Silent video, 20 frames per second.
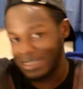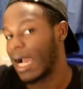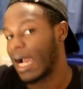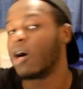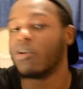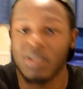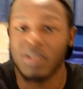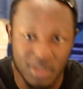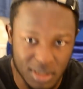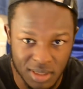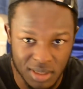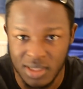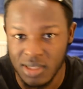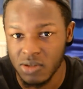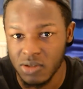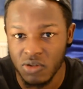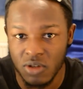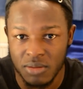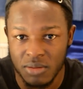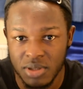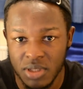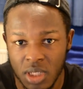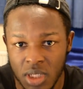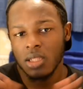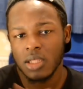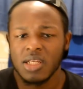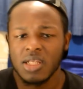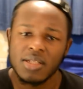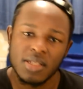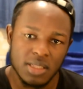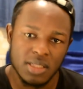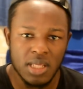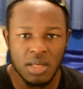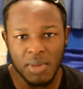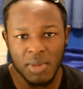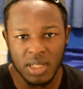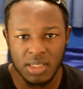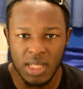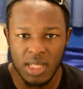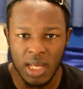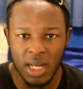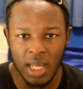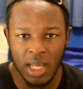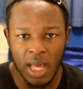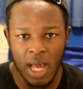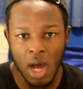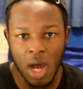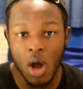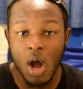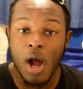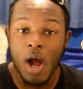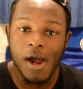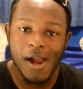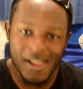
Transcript: down in the description. This is T-Mac signing out,